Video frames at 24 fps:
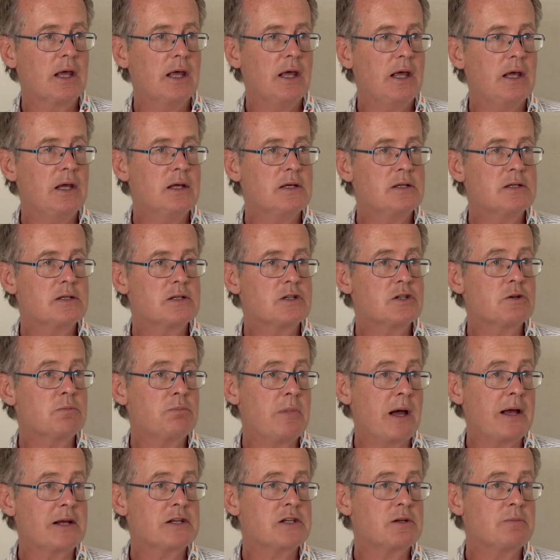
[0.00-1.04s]
is to
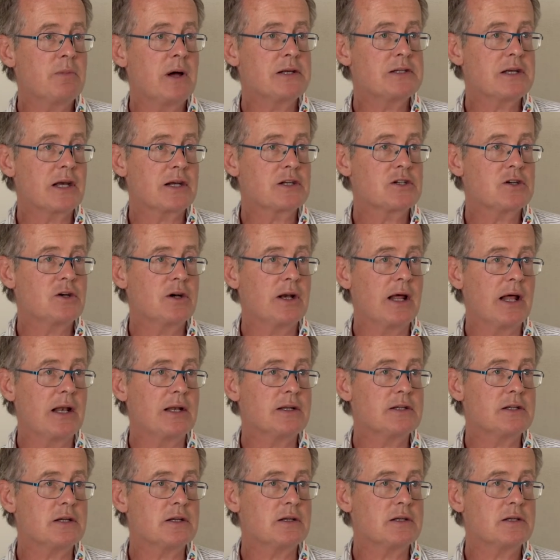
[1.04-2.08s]
maximize
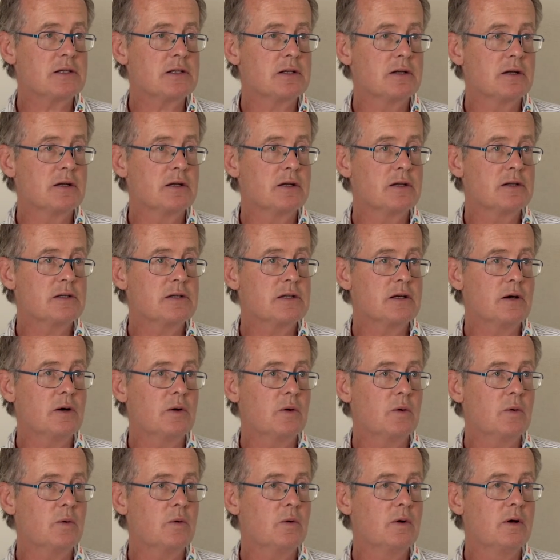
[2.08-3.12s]
externalities.
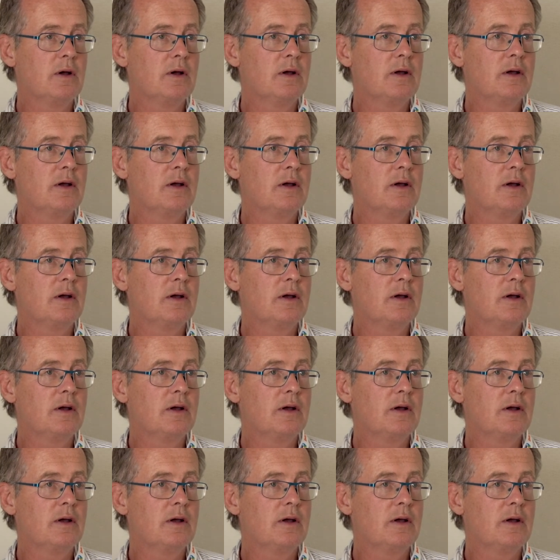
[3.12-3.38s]
So